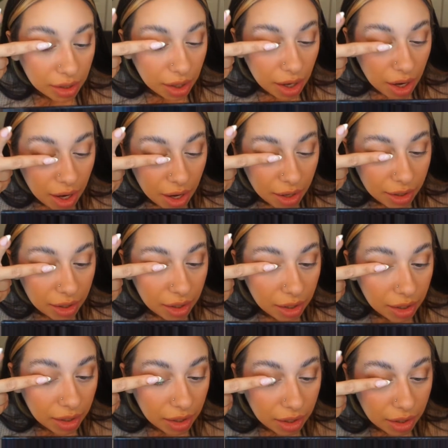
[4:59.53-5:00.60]
on
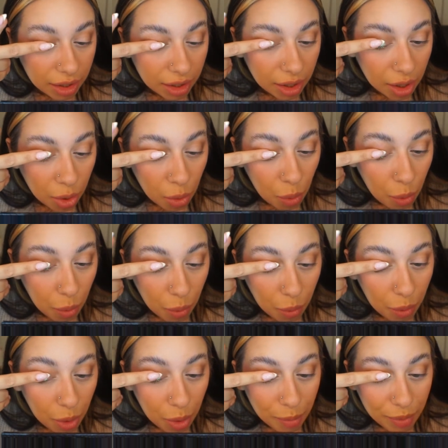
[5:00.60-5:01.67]

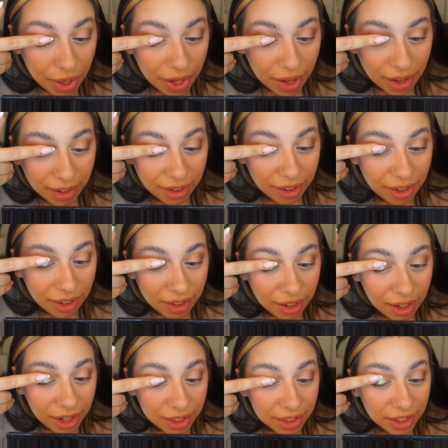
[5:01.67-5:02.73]
Oh my god.
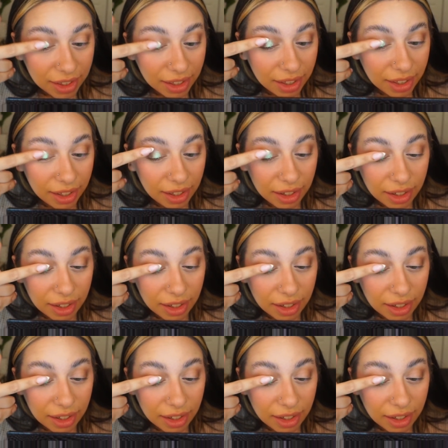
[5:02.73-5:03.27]
On the lid.